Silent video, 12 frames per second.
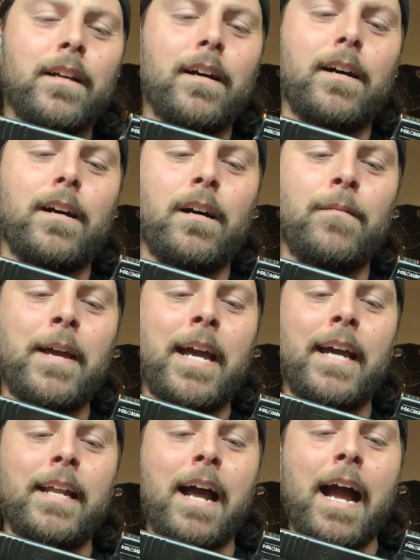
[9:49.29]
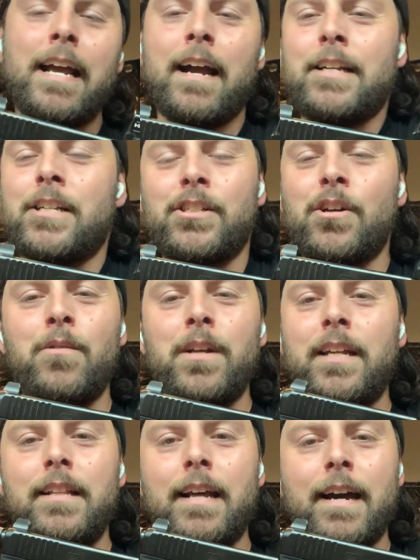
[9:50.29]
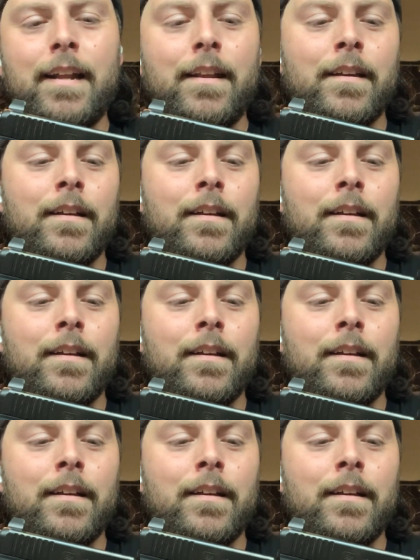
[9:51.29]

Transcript: and I just don't need that.